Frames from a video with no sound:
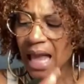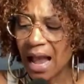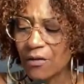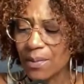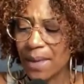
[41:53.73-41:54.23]

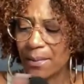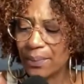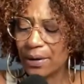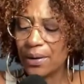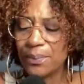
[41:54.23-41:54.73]
I
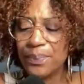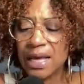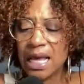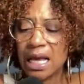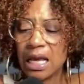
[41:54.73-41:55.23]
remember
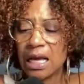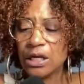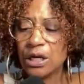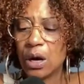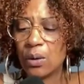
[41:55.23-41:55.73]
being,
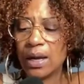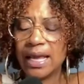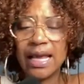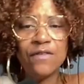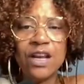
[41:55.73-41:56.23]

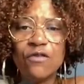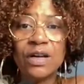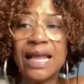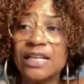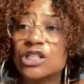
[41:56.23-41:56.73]
even in
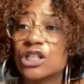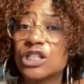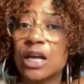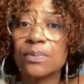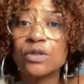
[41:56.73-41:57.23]

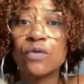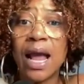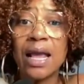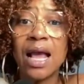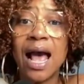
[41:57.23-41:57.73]
relationships,
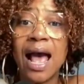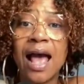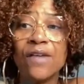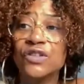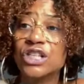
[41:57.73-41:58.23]
right? I
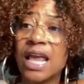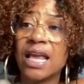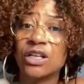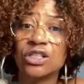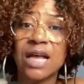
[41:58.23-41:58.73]
have
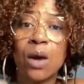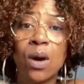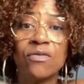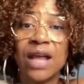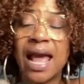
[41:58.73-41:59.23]
changed how
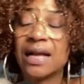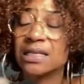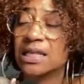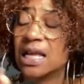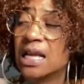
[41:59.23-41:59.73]
I
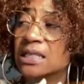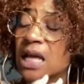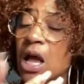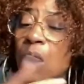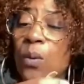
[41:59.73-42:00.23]
react to things.
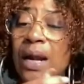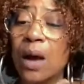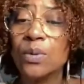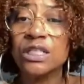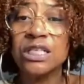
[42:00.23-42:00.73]
When
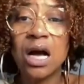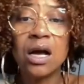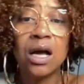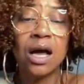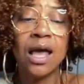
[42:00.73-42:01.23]
I was
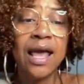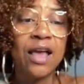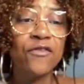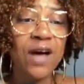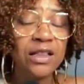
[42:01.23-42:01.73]
younger,
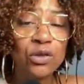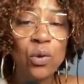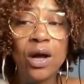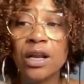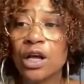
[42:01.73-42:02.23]
if I
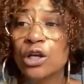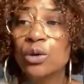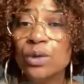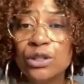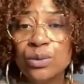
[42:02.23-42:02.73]
thought
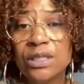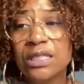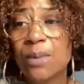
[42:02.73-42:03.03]
you were doing